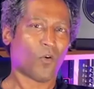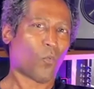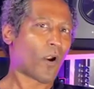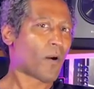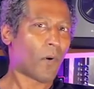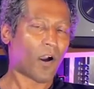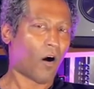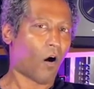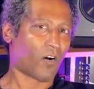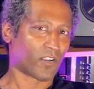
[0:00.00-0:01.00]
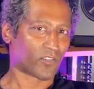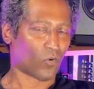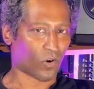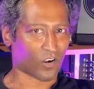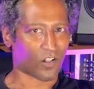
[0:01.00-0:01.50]
where my artist
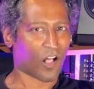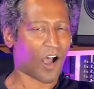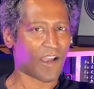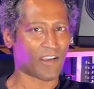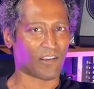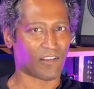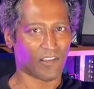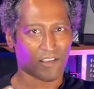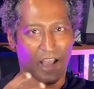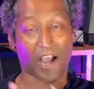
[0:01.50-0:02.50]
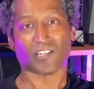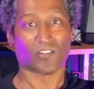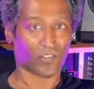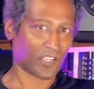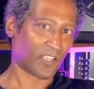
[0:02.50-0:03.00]
or client
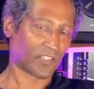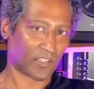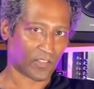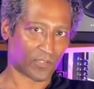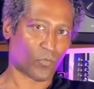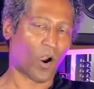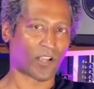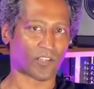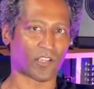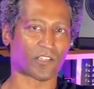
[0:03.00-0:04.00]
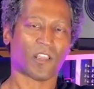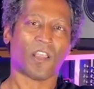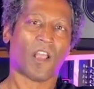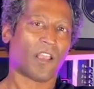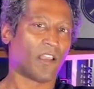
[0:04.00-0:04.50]
actually is in this process.
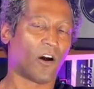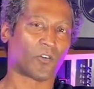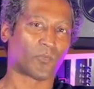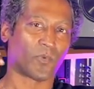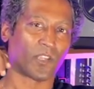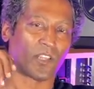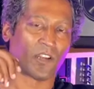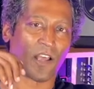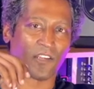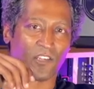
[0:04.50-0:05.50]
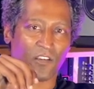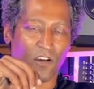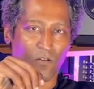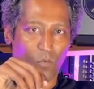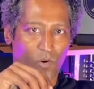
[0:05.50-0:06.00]
It helps me get an idea
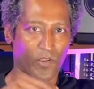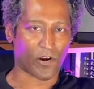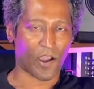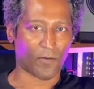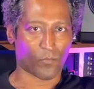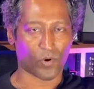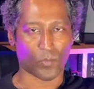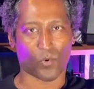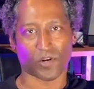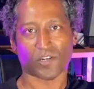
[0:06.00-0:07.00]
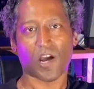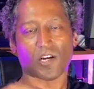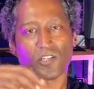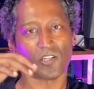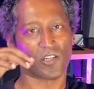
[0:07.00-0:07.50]
where they're at in
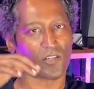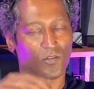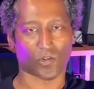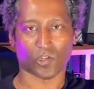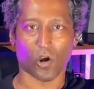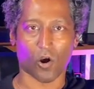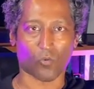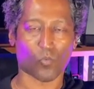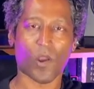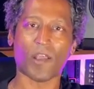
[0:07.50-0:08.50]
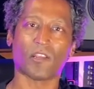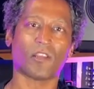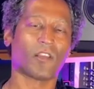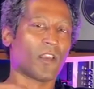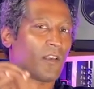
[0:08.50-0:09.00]
pre-production. Is their song
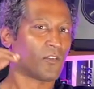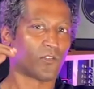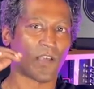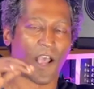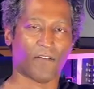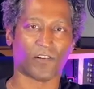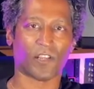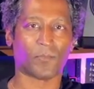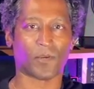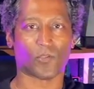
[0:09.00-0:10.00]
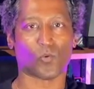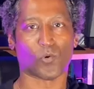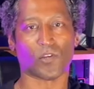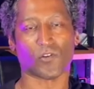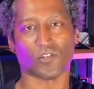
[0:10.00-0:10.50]
ready? Do they have an
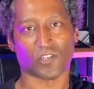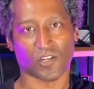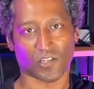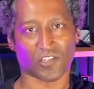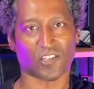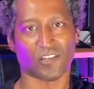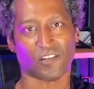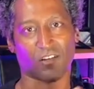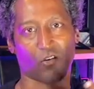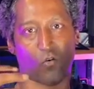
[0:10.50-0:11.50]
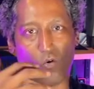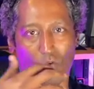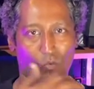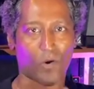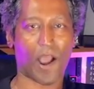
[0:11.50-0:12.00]
MP3 they're just gonna sing or
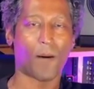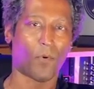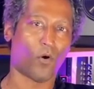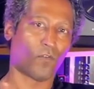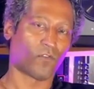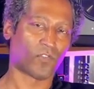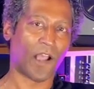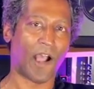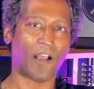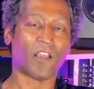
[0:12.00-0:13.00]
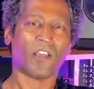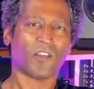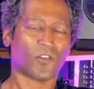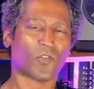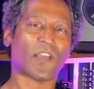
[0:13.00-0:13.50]
rap over that?
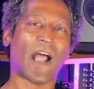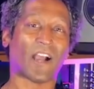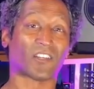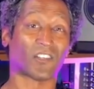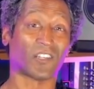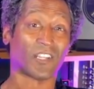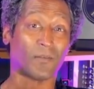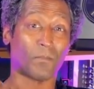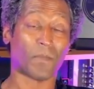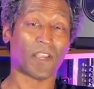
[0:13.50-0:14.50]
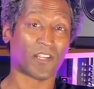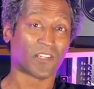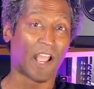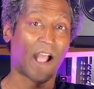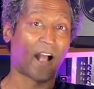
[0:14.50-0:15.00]
do they actually need me
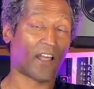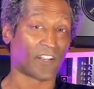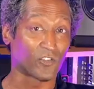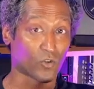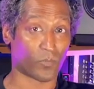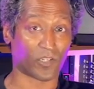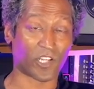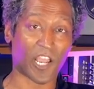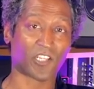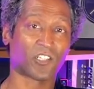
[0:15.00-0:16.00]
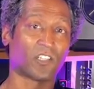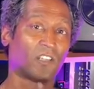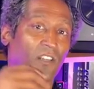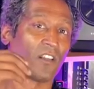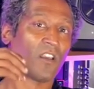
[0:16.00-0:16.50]
to add
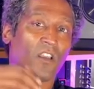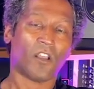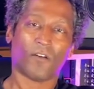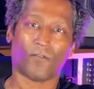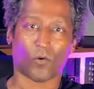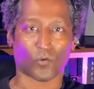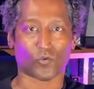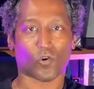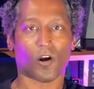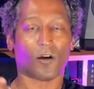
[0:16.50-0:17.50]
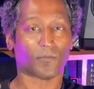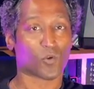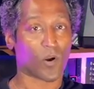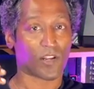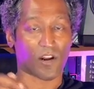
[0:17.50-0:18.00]
instrumentation for drums?
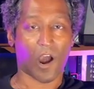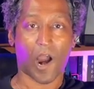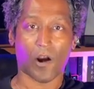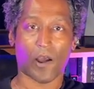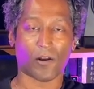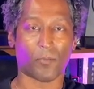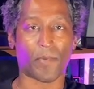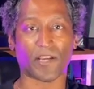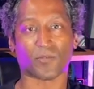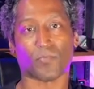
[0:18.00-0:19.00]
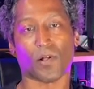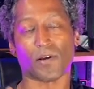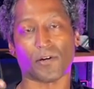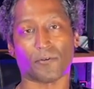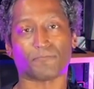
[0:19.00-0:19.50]
Do I need to hire out a bass
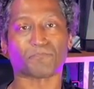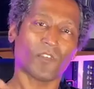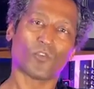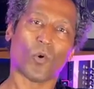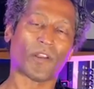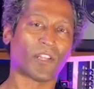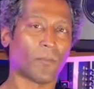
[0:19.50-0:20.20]
player? Do I need to